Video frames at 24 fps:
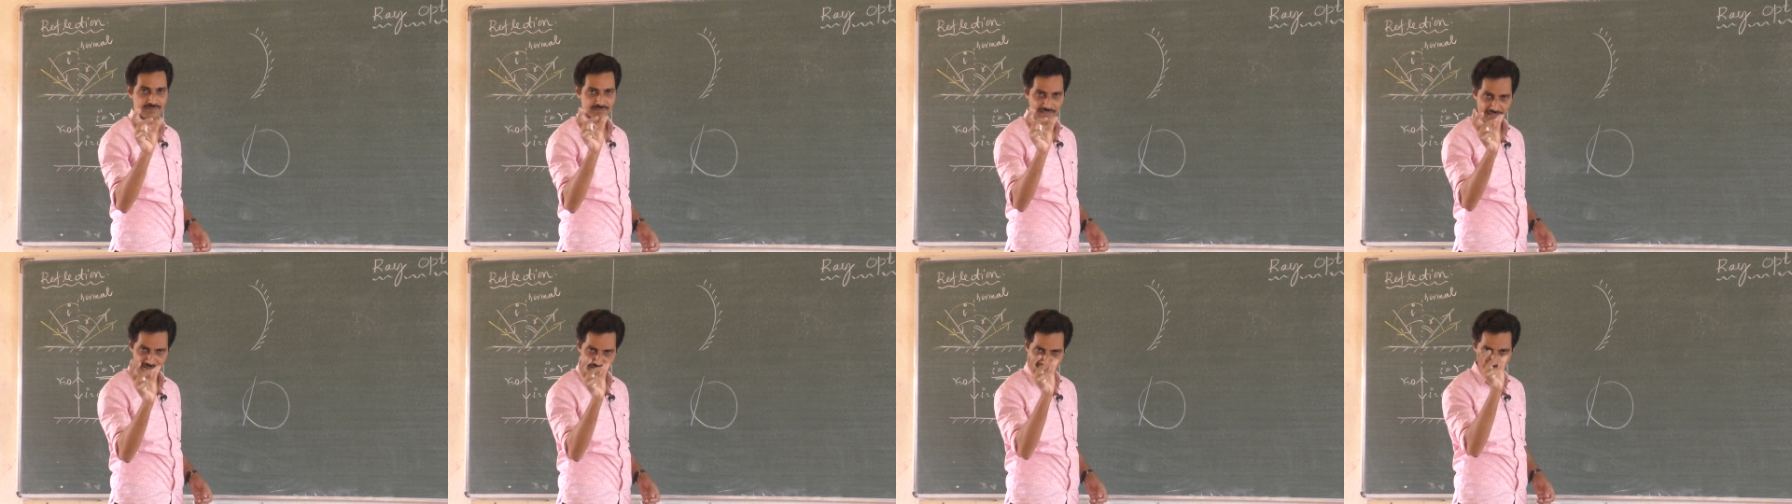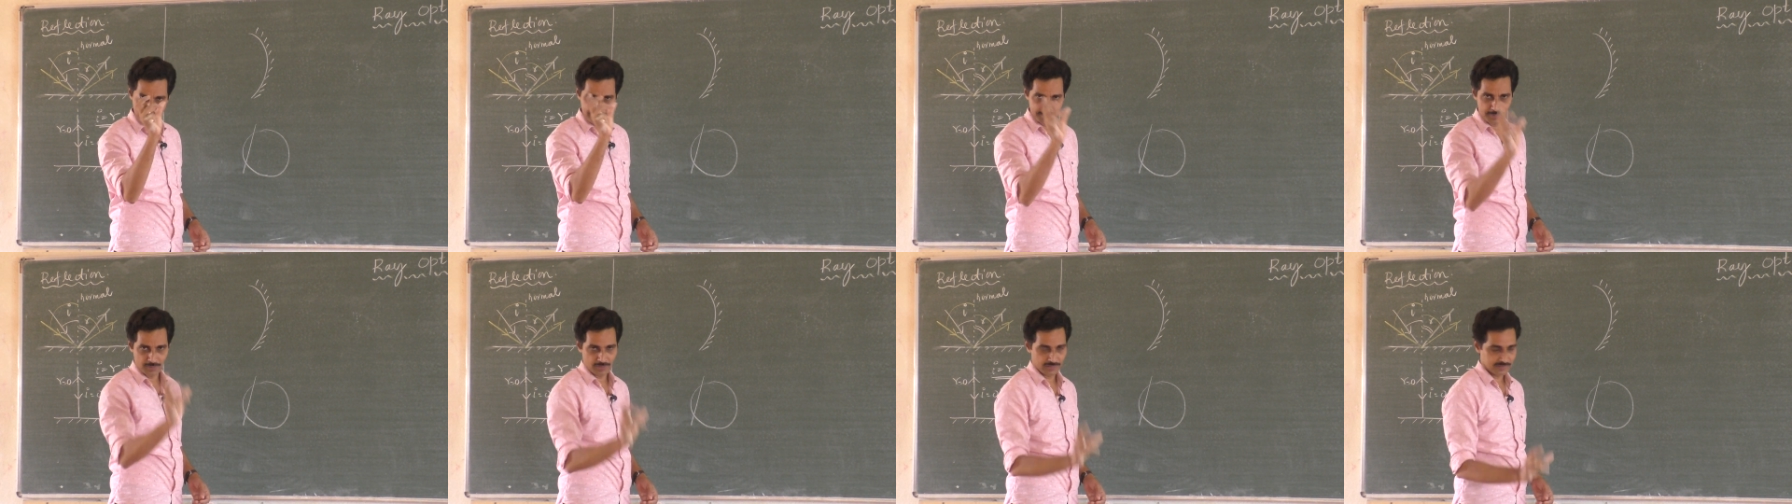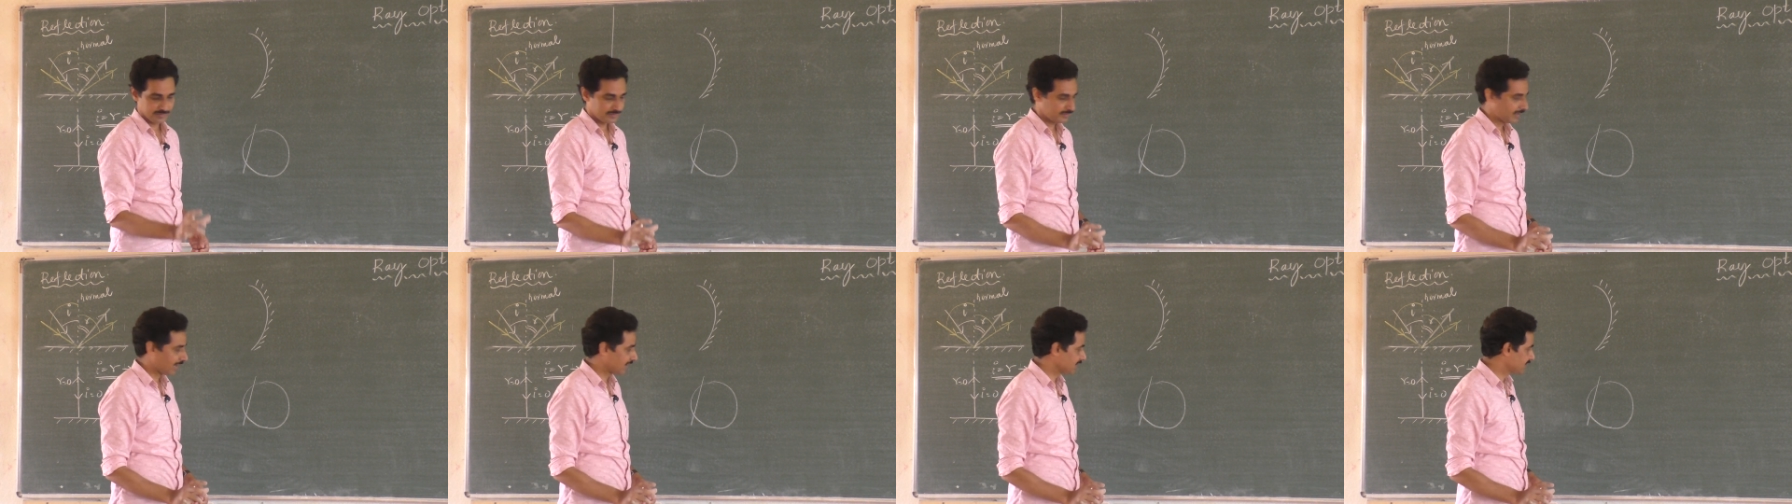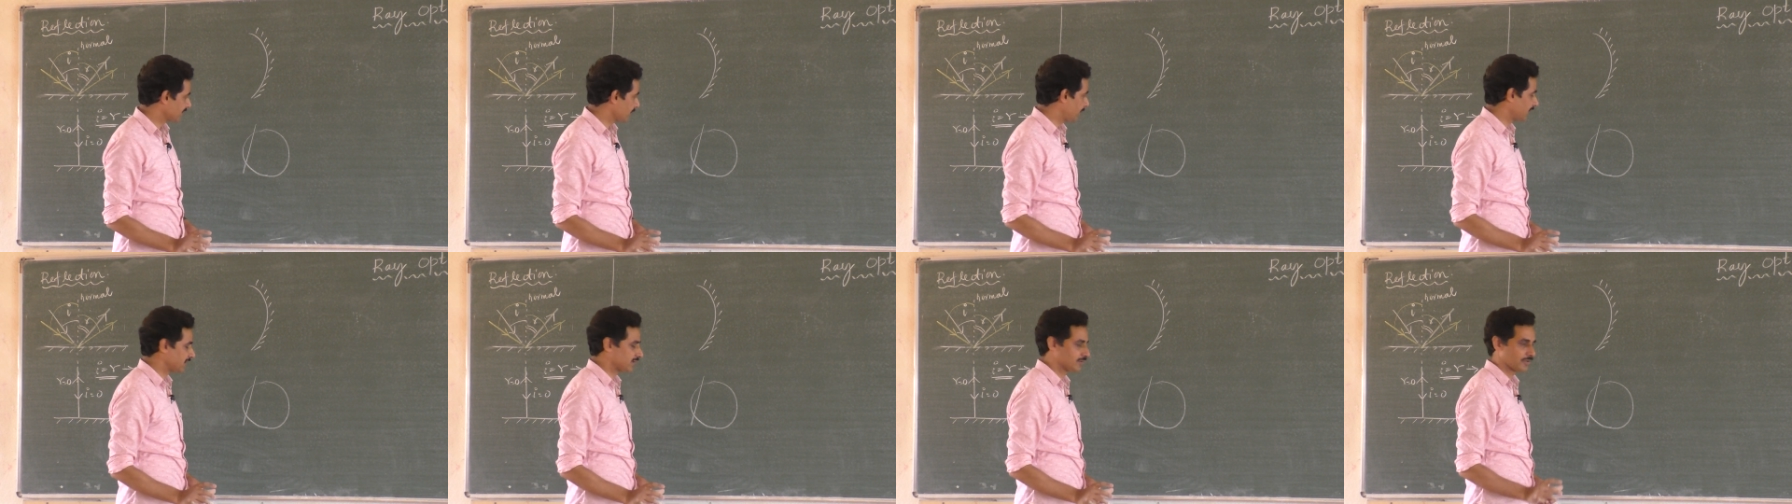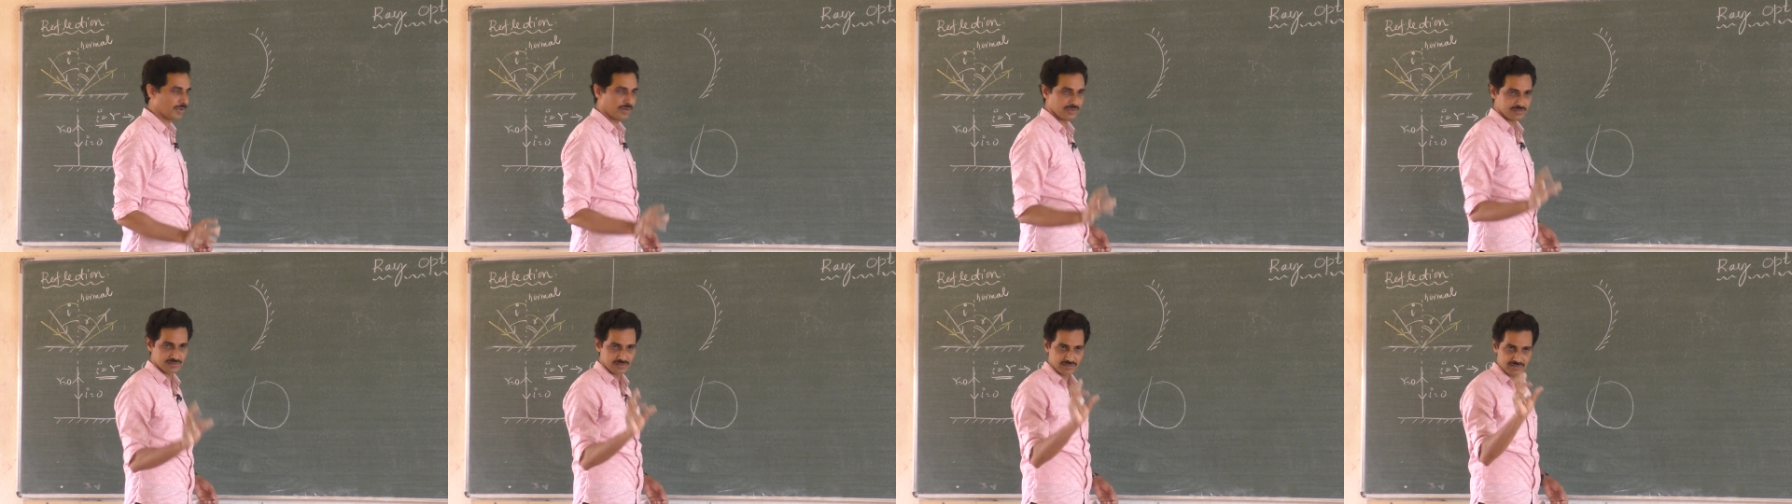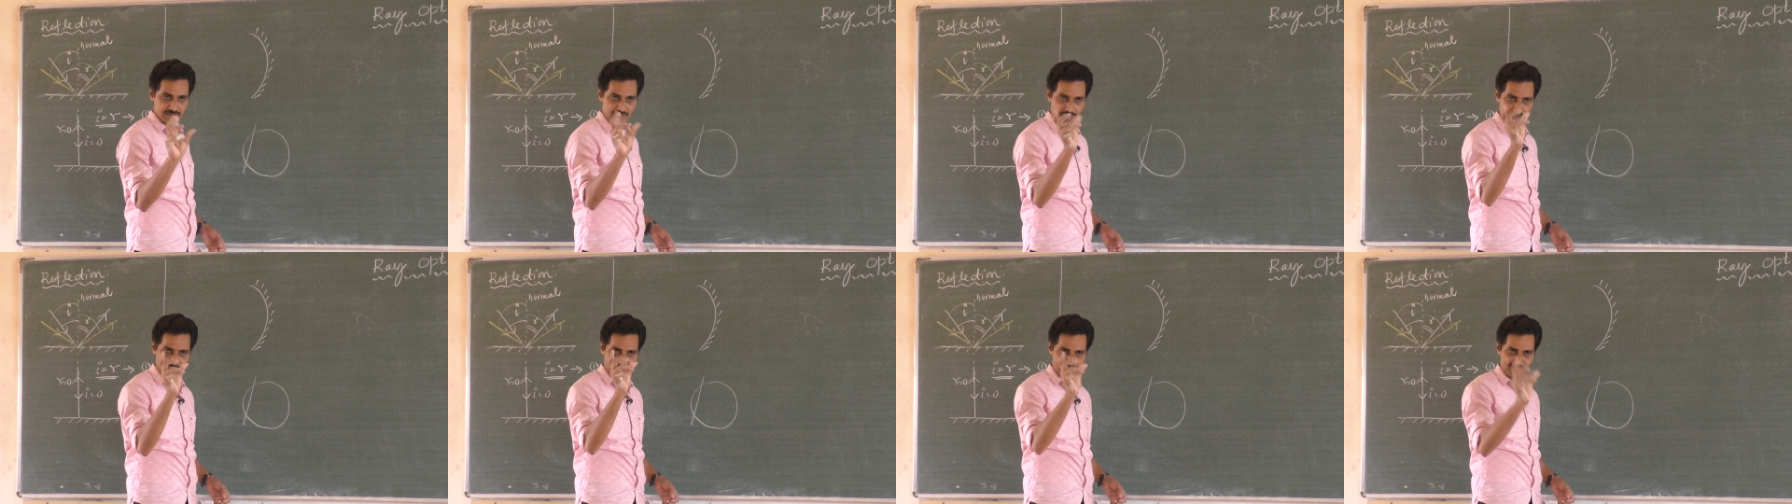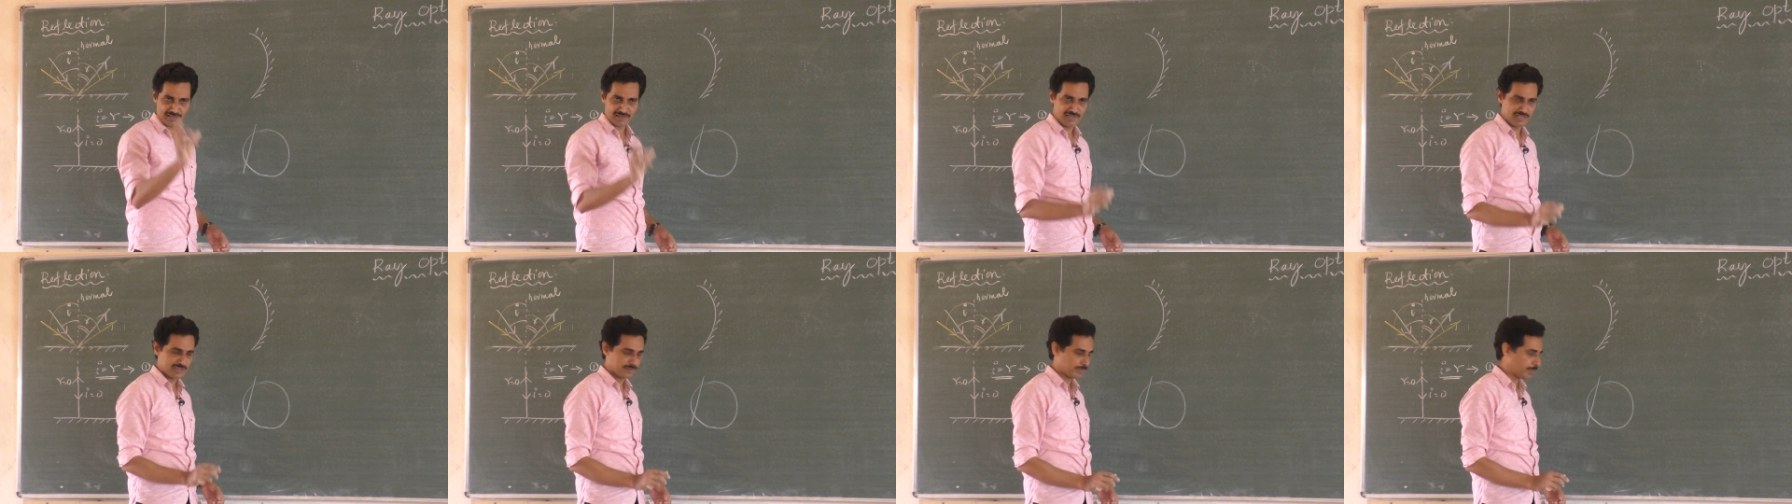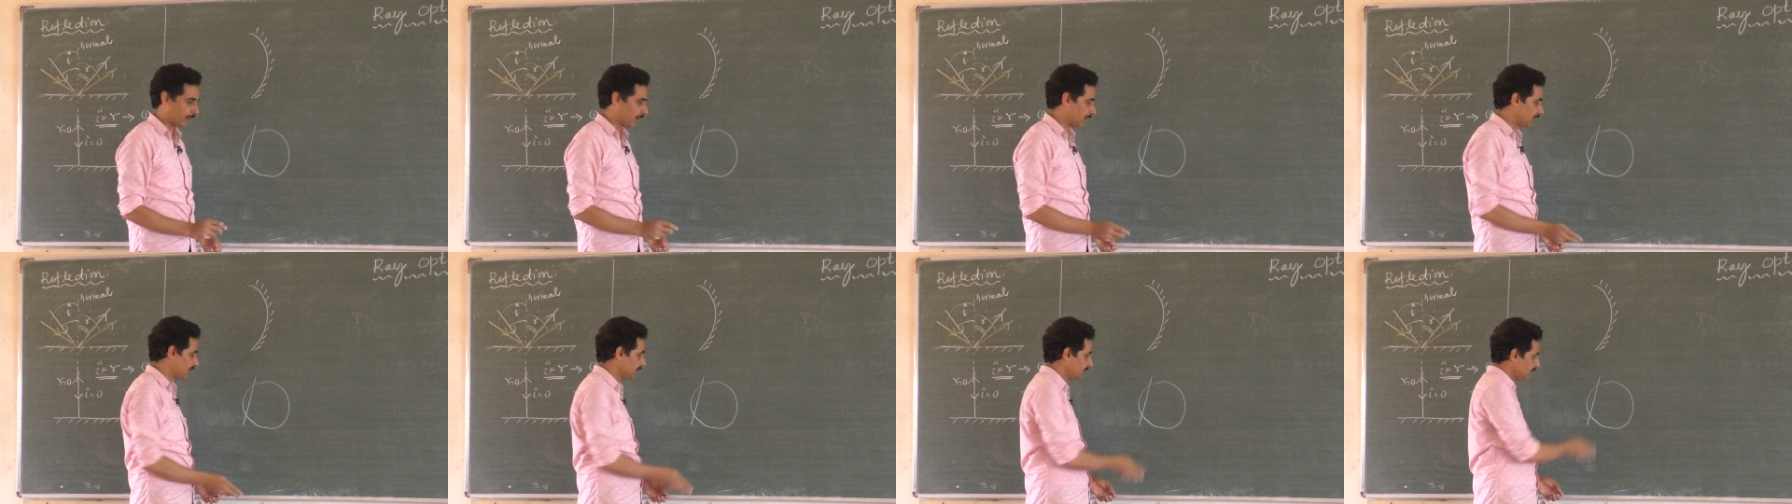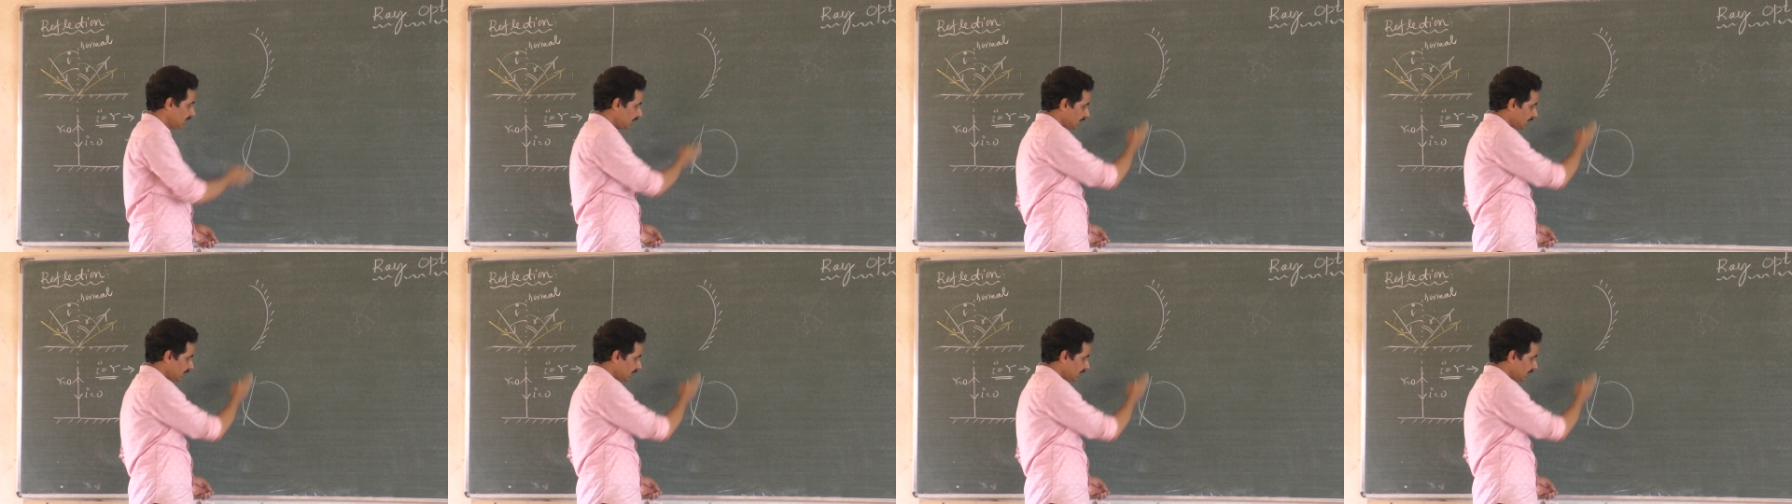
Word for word: tennis ball. That's the best choice. Take a tennis ball,